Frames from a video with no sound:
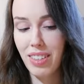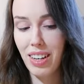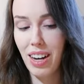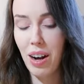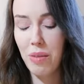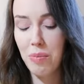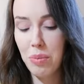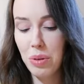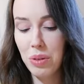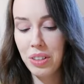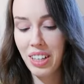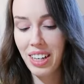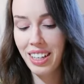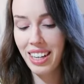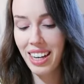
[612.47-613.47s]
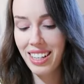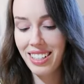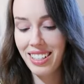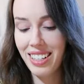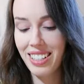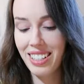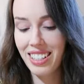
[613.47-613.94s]
humble, I
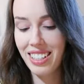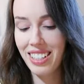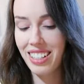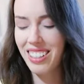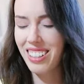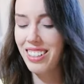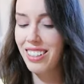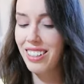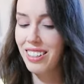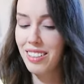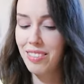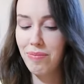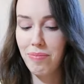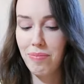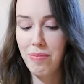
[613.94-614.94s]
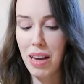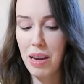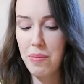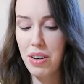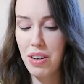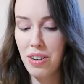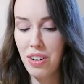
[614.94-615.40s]
guess, and just think, oh,
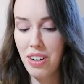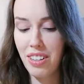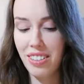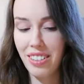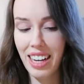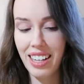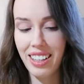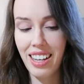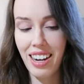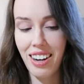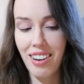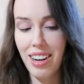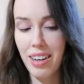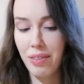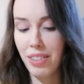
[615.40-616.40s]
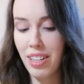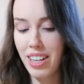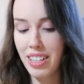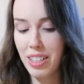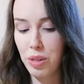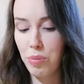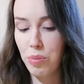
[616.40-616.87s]
maybe not. Like that kind of
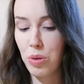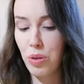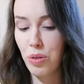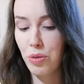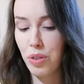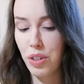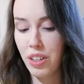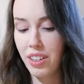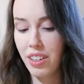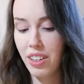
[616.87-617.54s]
luck is more for